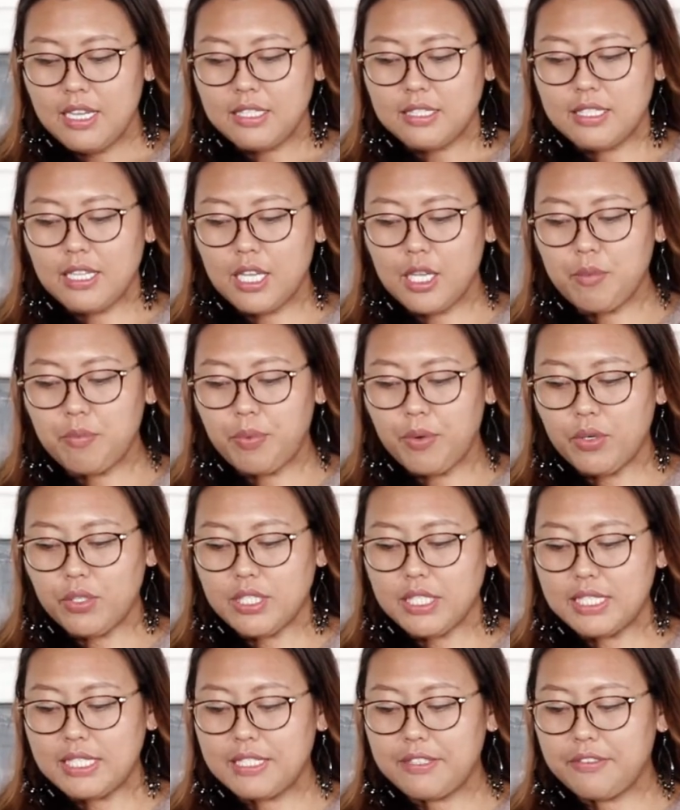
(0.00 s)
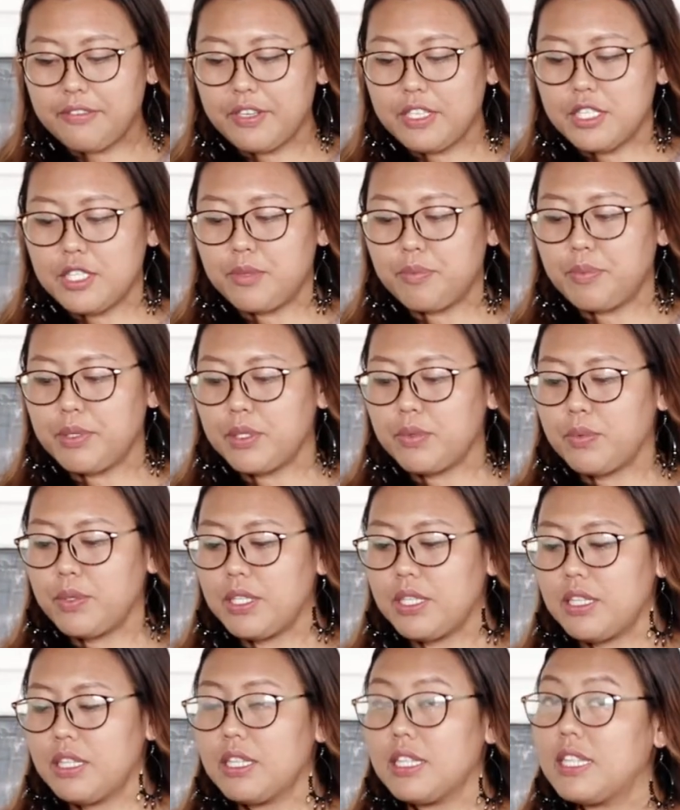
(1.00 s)
the important difference
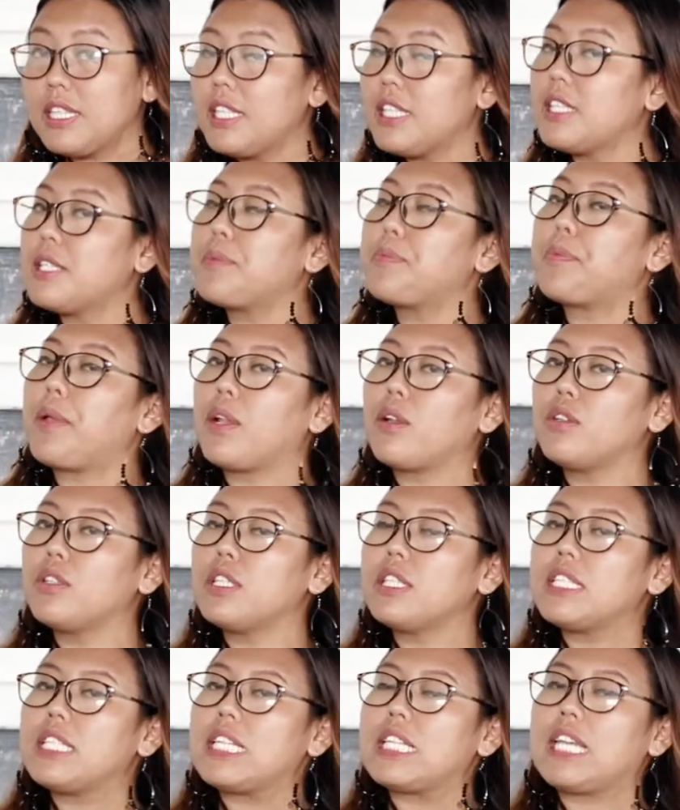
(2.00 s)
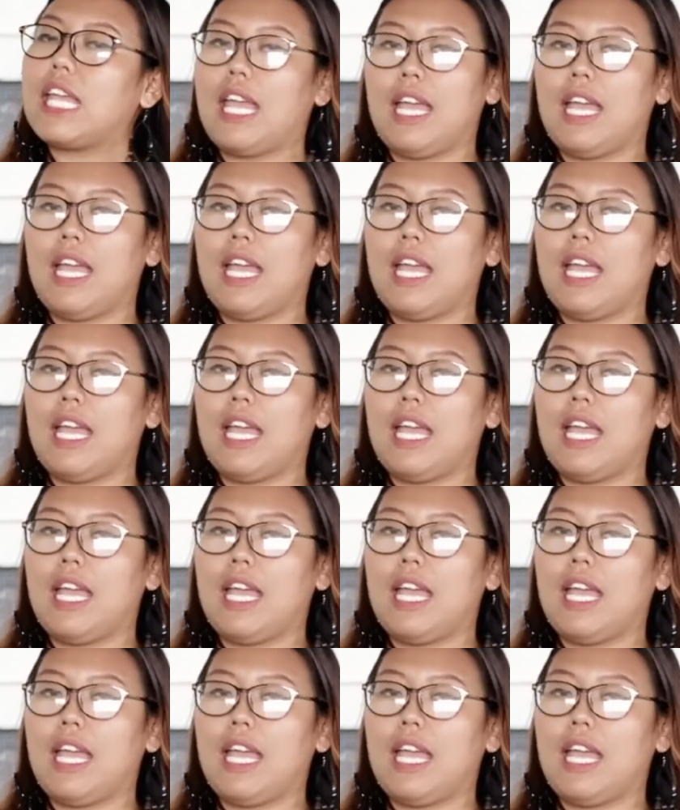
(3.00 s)
between this Paleolithic